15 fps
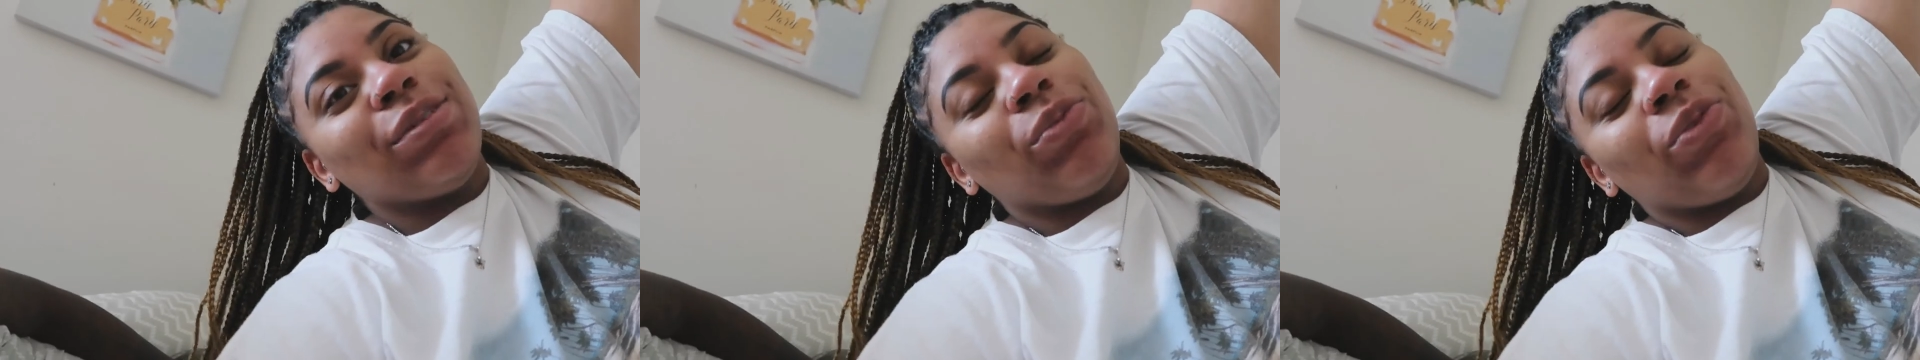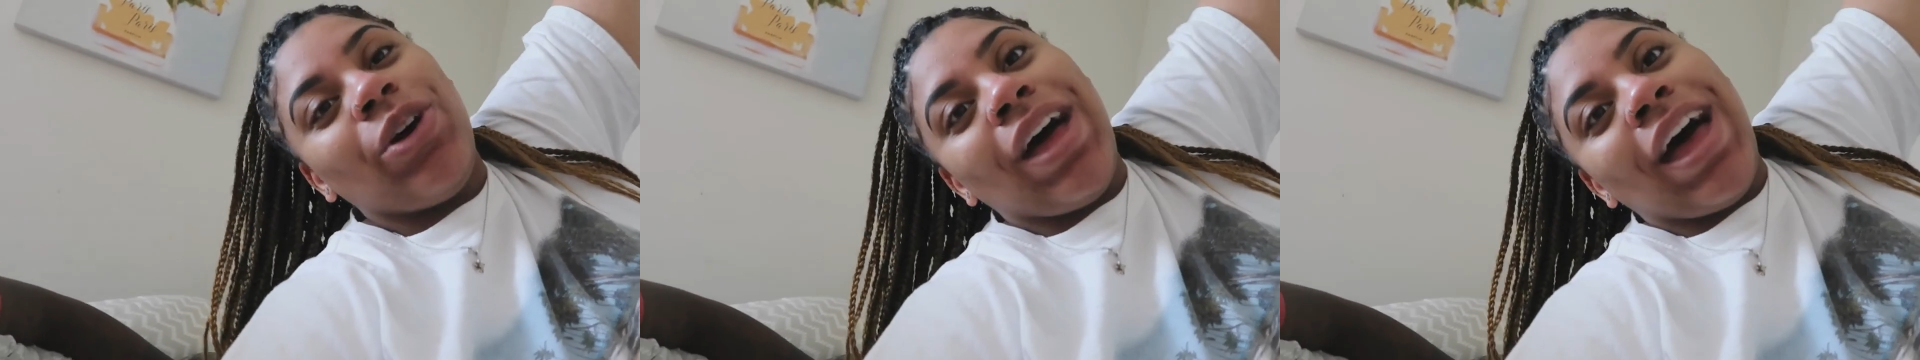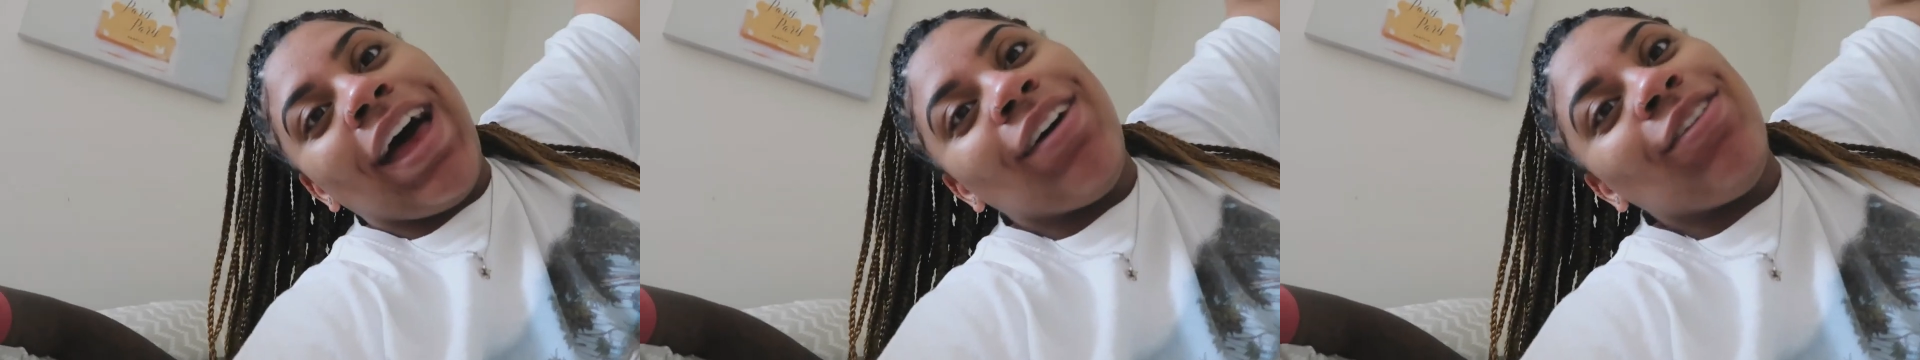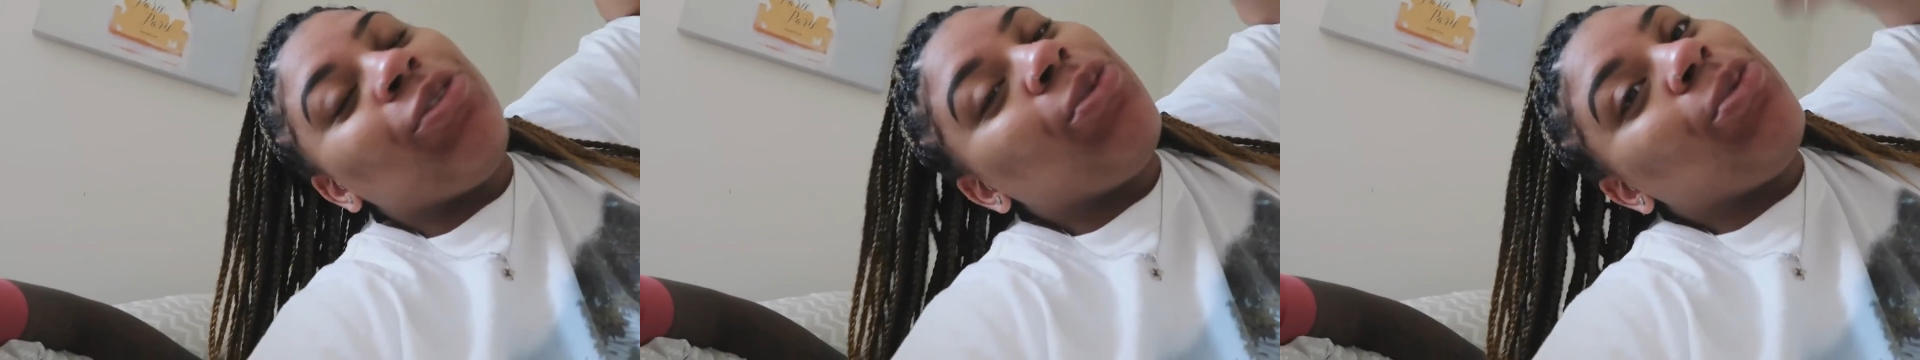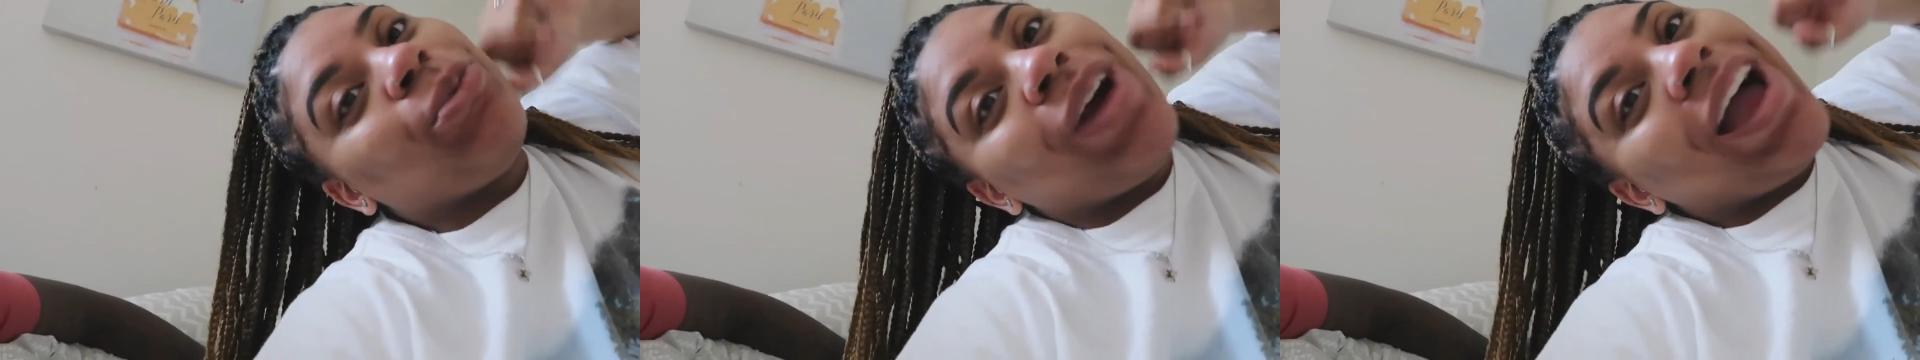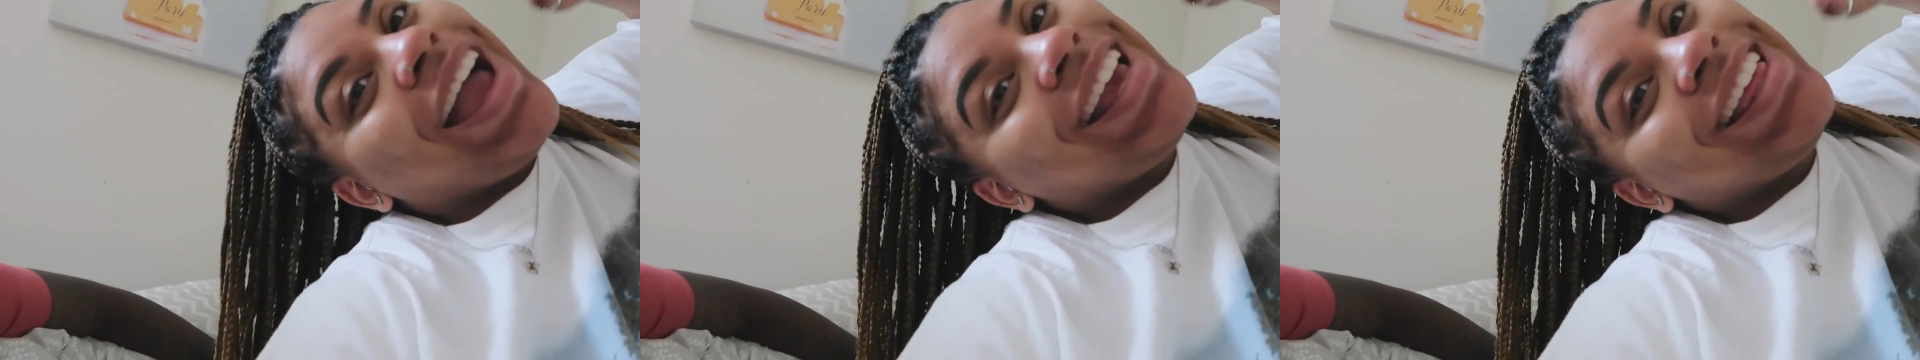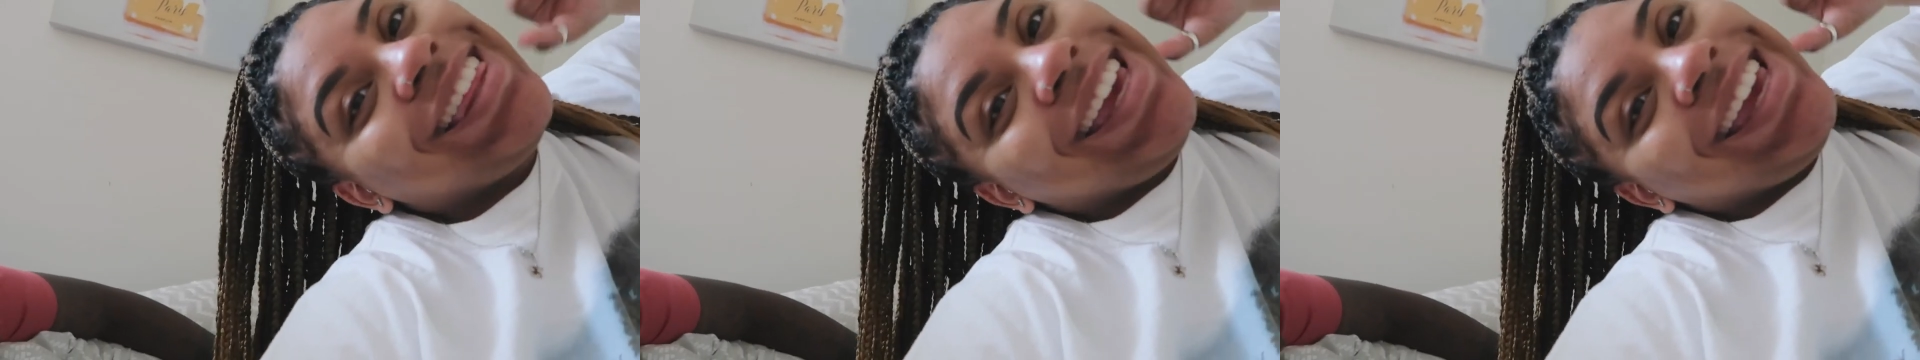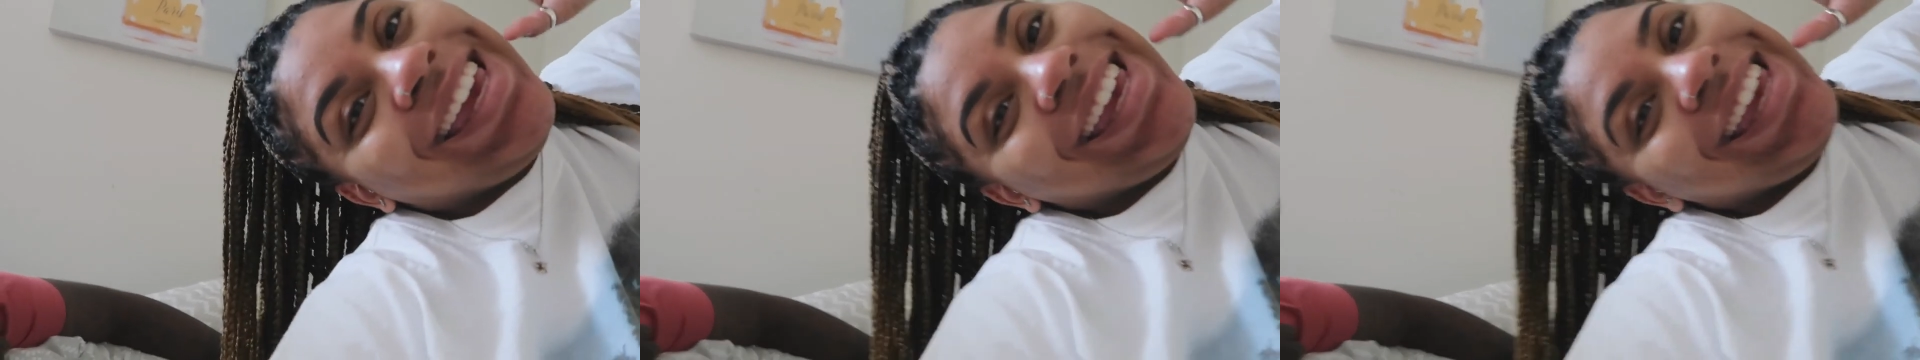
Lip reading: we'll have Riley